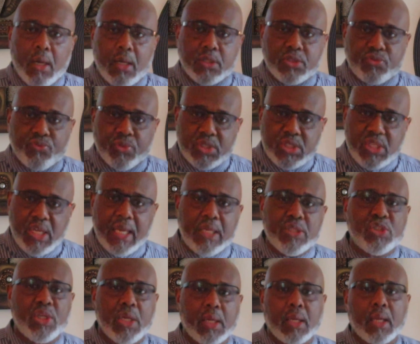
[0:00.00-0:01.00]

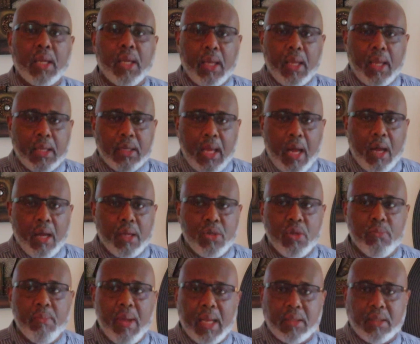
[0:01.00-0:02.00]
strategic in how
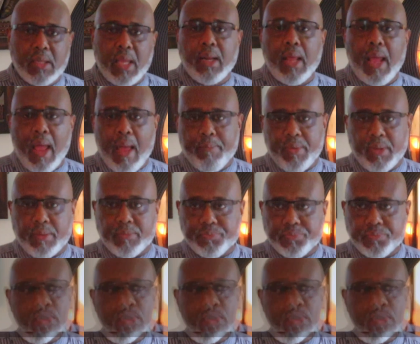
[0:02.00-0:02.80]
you make that happen.